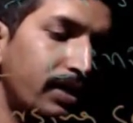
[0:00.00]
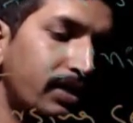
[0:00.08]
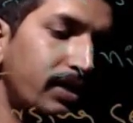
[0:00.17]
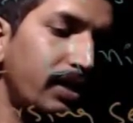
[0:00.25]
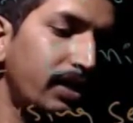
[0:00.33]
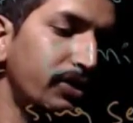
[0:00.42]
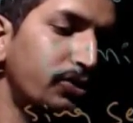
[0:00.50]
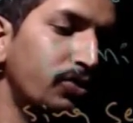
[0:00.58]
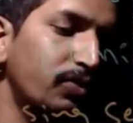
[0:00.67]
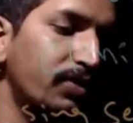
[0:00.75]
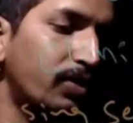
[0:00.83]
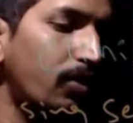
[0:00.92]
and
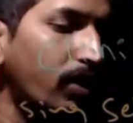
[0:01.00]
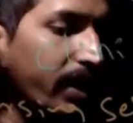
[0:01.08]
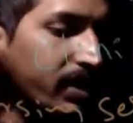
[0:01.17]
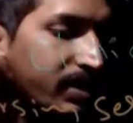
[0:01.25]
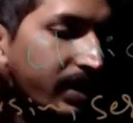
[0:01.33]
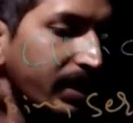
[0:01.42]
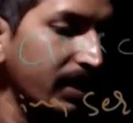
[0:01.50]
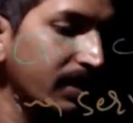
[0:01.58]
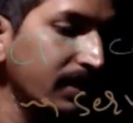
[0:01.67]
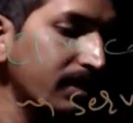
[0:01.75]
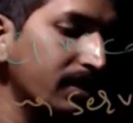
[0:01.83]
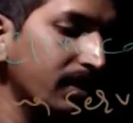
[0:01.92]
third zone
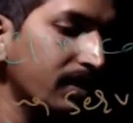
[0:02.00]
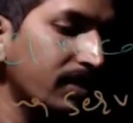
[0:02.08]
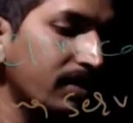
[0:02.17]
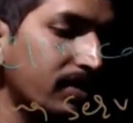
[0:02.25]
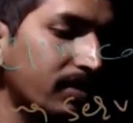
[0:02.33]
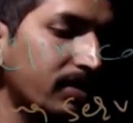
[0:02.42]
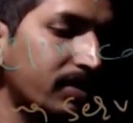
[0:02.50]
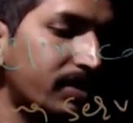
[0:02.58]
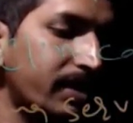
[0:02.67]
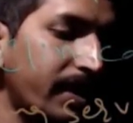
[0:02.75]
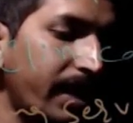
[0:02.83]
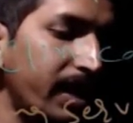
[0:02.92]
we call as a
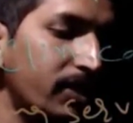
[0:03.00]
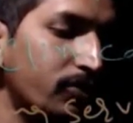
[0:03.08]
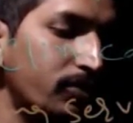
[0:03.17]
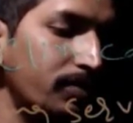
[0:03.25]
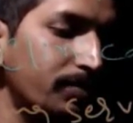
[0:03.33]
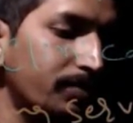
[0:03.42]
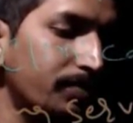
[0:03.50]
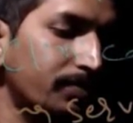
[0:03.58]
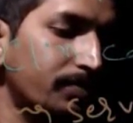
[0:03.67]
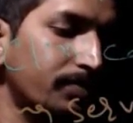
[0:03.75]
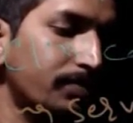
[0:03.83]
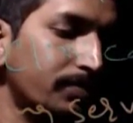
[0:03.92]

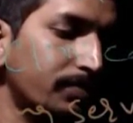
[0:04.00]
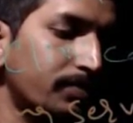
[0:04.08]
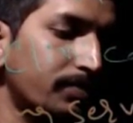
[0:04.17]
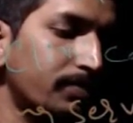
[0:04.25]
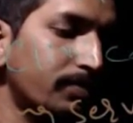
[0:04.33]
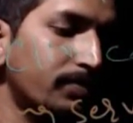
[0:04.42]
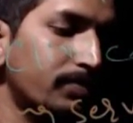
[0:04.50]
sterile zone,